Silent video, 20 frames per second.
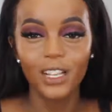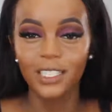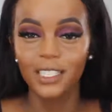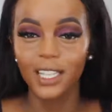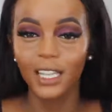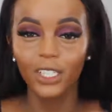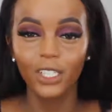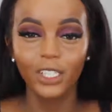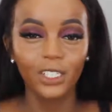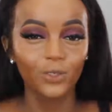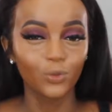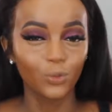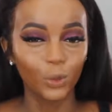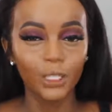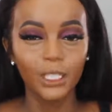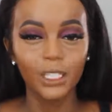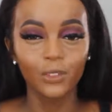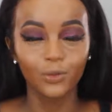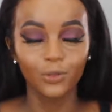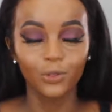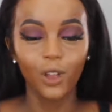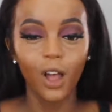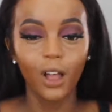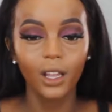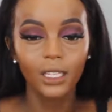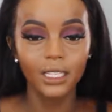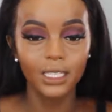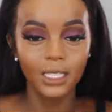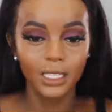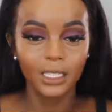face that look really
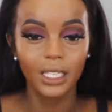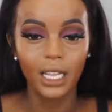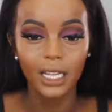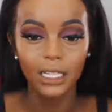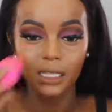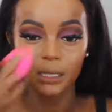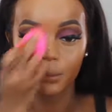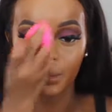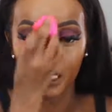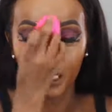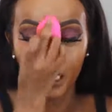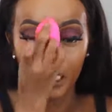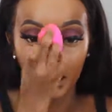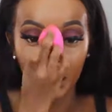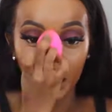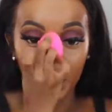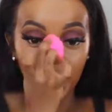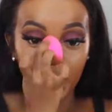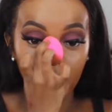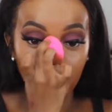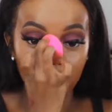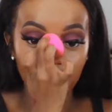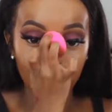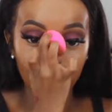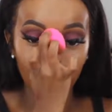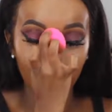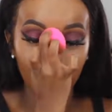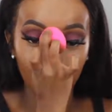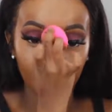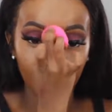flawless, that's me, honey, that
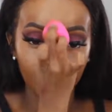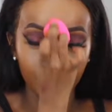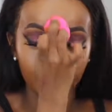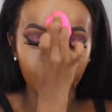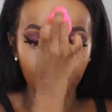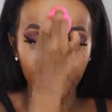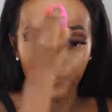is me.